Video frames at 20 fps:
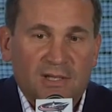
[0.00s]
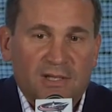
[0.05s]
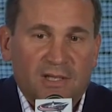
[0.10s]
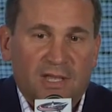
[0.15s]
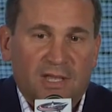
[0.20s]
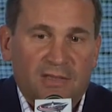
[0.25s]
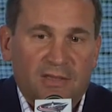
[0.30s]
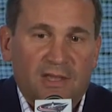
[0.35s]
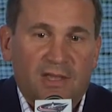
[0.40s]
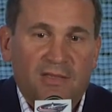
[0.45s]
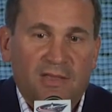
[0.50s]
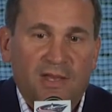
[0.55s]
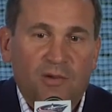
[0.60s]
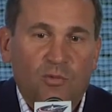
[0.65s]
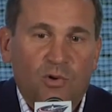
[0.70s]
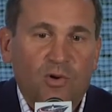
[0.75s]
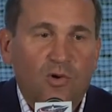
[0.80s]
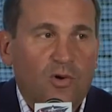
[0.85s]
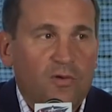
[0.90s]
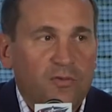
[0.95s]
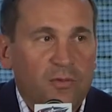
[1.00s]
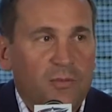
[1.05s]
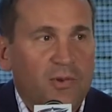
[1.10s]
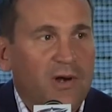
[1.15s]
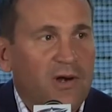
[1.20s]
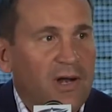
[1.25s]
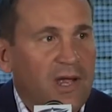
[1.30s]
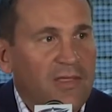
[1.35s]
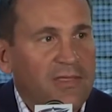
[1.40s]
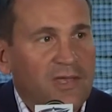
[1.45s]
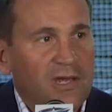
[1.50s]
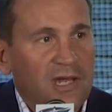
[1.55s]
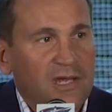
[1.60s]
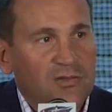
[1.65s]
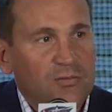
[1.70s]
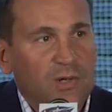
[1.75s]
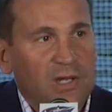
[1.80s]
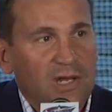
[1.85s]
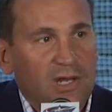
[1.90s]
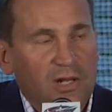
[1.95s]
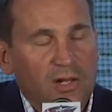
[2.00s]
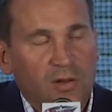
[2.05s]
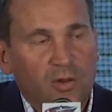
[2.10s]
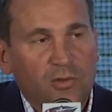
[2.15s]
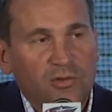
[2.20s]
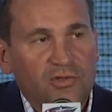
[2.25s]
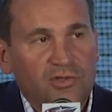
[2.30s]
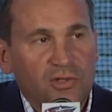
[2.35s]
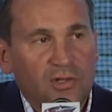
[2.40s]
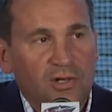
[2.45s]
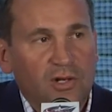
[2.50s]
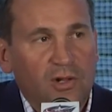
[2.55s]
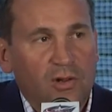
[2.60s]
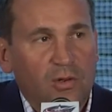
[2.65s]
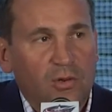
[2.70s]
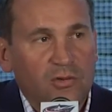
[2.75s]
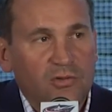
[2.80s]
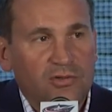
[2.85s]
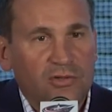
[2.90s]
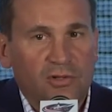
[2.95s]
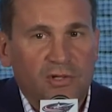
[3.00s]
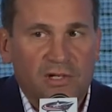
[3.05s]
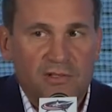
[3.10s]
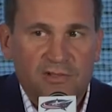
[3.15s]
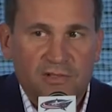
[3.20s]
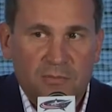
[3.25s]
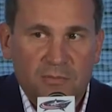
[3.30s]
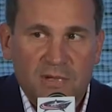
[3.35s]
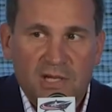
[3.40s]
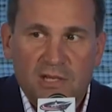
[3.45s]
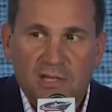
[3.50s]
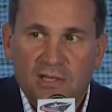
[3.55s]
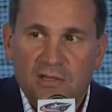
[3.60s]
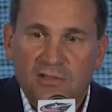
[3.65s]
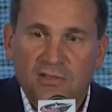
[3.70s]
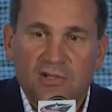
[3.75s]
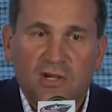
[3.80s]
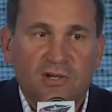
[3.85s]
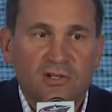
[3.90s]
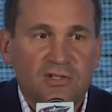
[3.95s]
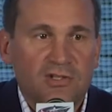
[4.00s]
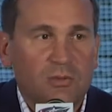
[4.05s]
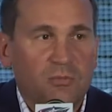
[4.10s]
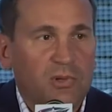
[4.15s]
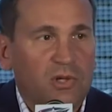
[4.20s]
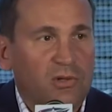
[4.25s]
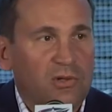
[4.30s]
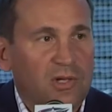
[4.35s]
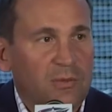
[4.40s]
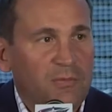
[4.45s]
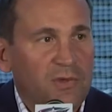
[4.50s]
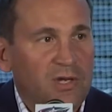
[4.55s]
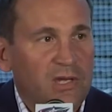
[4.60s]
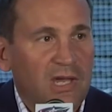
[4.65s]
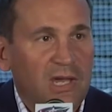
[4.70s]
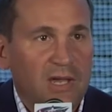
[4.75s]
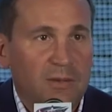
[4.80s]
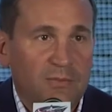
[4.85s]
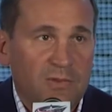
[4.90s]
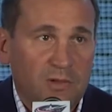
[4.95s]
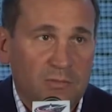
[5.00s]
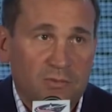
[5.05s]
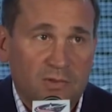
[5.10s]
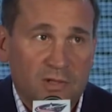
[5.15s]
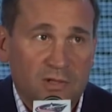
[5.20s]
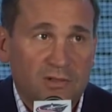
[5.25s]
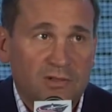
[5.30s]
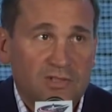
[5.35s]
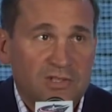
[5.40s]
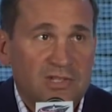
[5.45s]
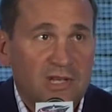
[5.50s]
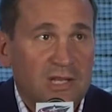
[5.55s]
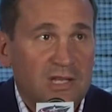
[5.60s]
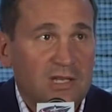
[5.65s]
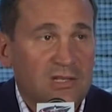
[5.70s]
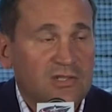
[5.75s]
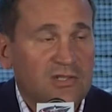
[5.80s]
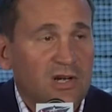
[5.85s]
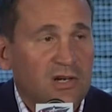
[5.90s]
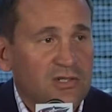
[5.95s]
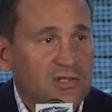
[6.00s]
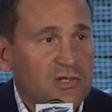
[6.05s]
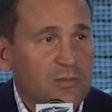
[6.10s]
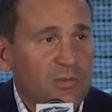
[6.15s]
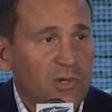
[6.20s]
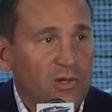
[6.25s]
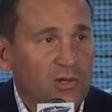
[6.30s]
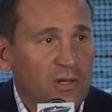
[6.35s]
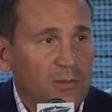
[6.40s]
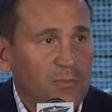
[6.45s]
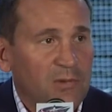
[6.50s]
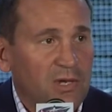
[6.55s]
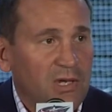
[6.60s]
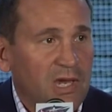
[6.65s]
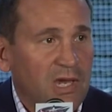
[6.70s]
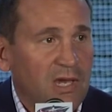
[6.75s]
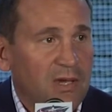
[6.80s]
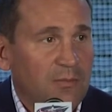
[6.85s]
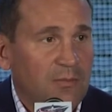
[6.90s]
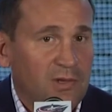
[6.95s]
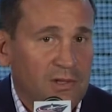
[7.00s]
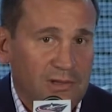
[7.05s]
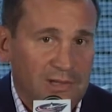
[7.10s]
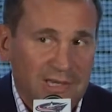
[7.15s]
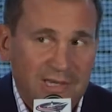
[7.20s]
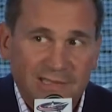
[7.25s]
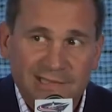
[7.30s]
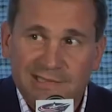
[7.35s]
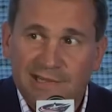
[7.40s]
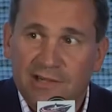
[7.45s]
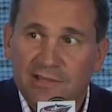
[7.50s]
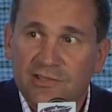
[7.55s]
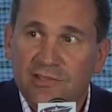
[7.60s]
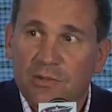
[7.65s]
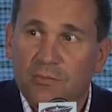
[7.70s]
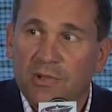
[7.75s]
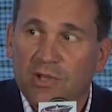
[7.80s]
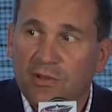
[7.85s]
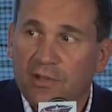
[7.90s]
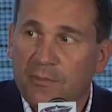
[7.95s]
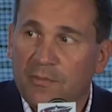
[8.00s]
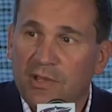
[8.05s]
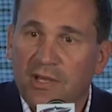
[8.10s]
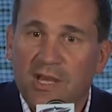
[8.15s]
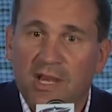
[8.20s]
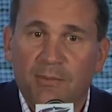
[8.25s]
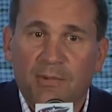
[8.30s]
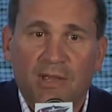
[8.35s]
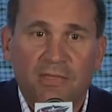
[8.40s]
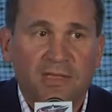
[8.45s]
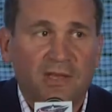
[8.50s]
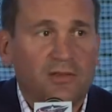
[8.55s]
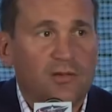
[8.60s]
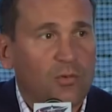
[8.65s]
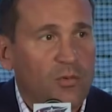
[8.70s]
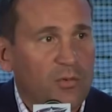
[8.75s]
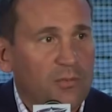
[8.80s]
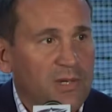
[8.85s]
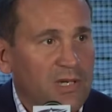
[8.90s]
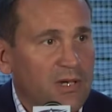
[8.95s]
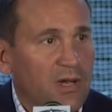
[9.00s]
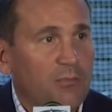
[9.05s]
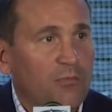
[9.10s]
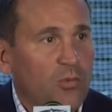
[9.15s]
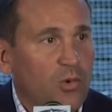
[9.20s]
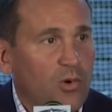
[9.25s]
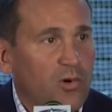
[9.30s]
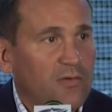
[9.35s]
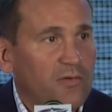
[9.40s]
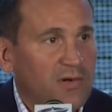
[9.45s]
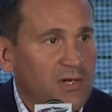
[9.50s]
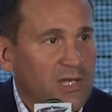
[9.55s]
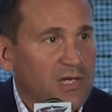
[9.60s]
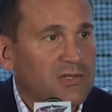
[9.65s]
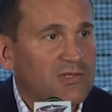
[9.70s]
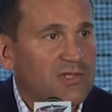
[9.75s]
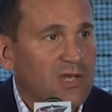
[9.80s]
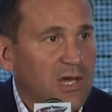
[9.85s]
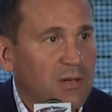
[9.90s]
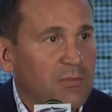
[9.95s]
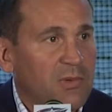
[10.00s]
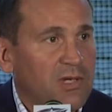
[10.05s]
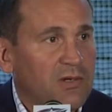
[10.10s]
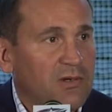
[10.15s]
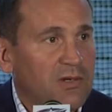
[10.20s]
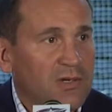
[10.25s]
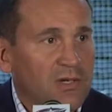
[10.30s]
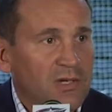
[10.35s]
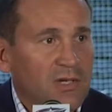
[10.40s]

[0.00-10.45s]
And then we'll go from there. I think as we get closer and closer, as the media starts to build up the game, the city starts to build up the game, the league starts to build up the game, I think there will become more of an excitement